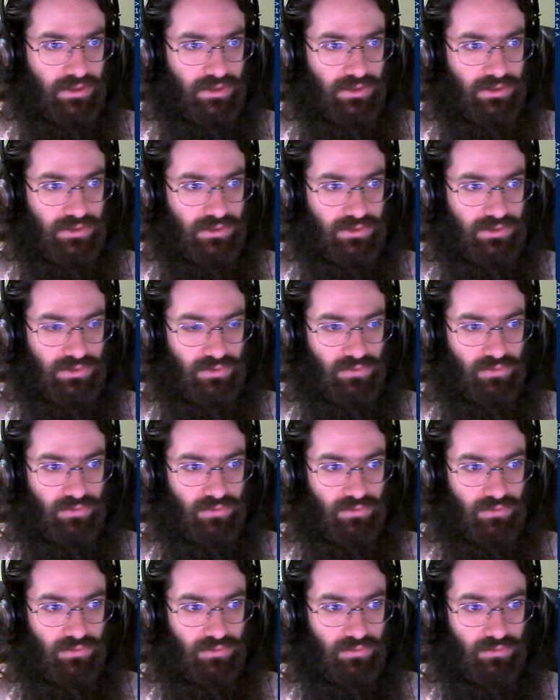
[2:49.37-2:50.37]

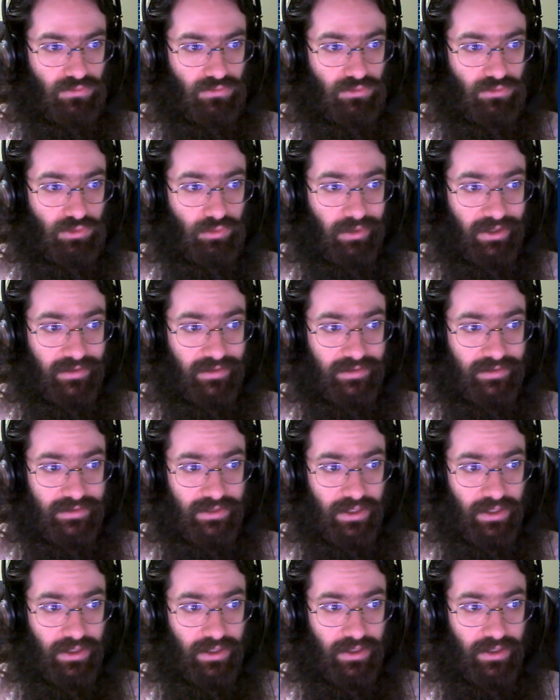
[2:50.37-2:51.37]
So you might
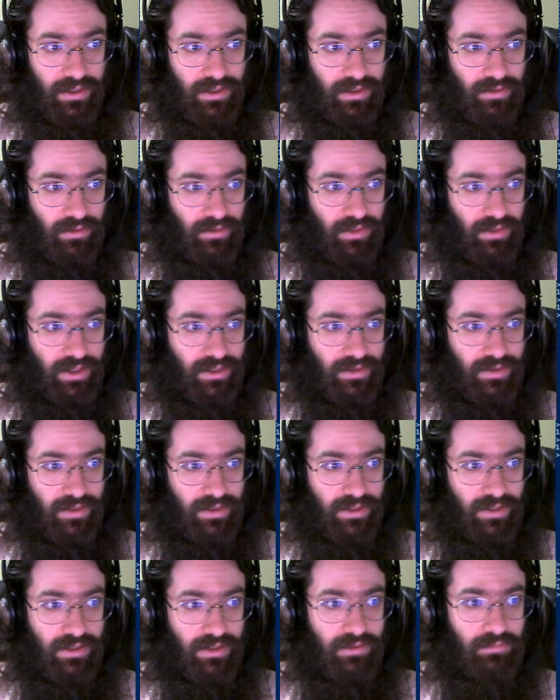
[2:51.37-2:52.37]
say that
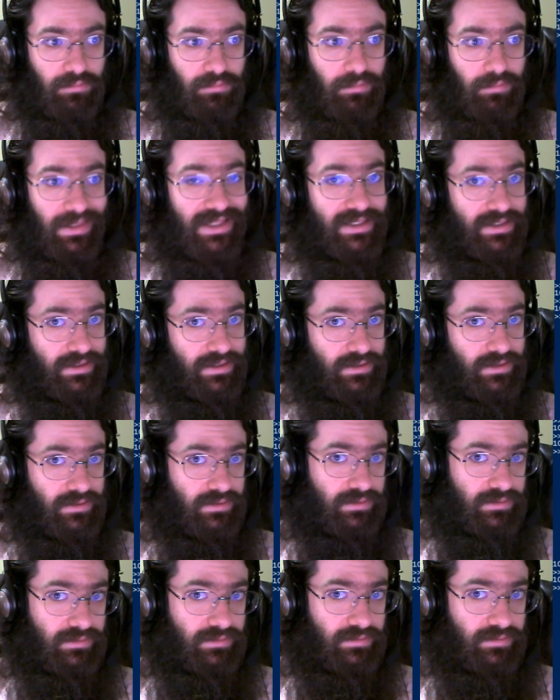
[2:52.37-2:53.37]
the
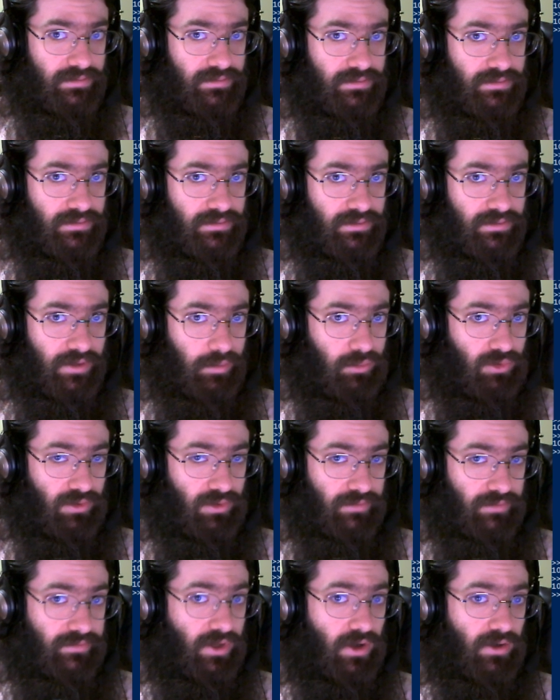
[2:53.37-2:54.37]
median number
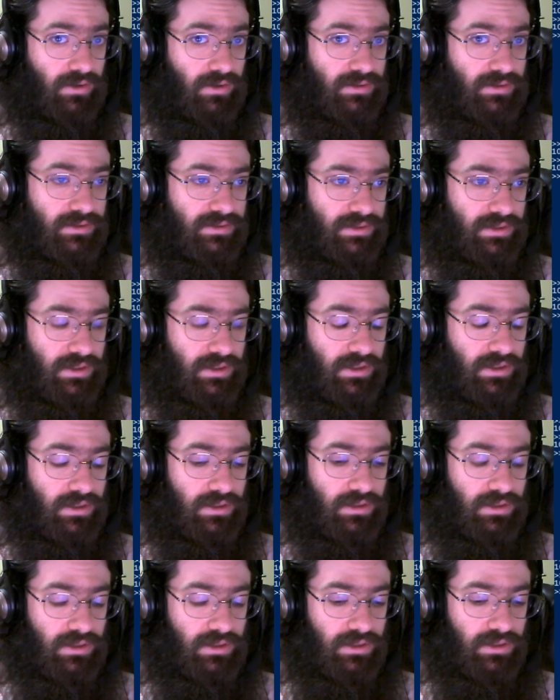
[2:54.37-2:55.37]
of dogs
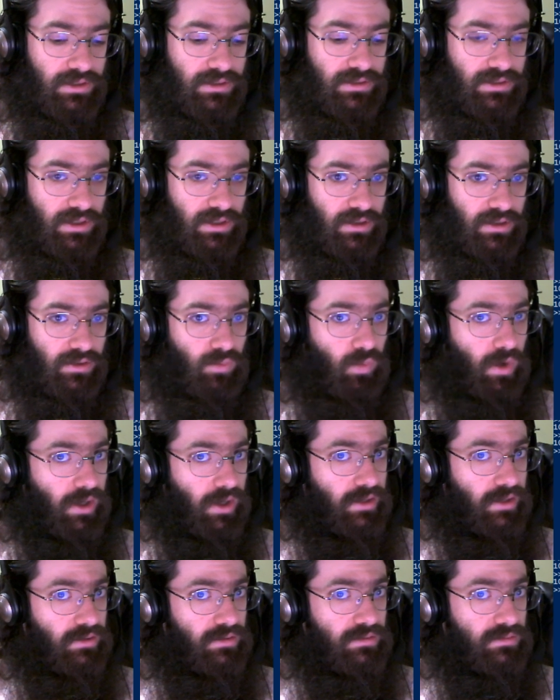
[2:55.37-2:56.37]
is
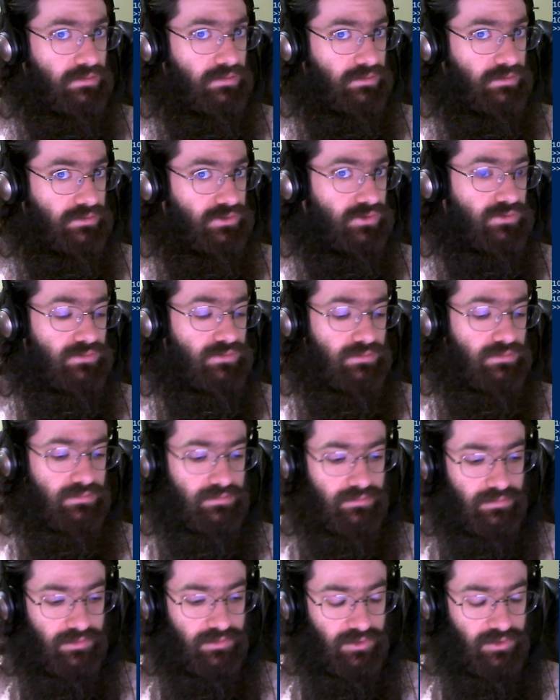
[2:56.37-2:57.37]
1 or 2,
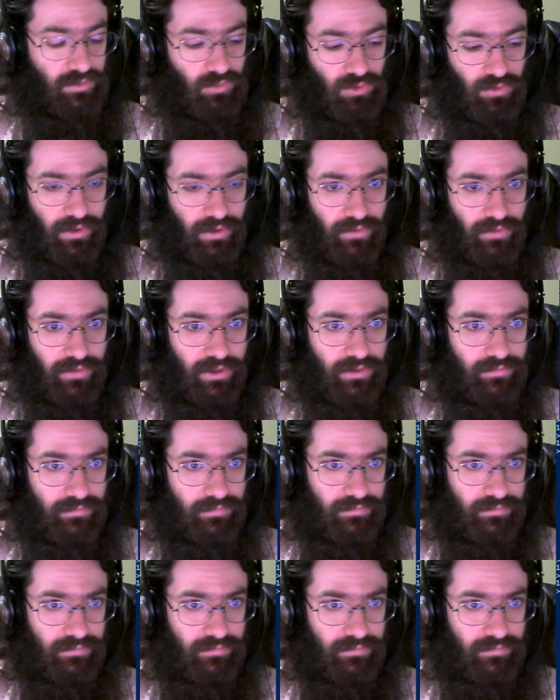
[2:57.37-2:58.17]
somewhere around there.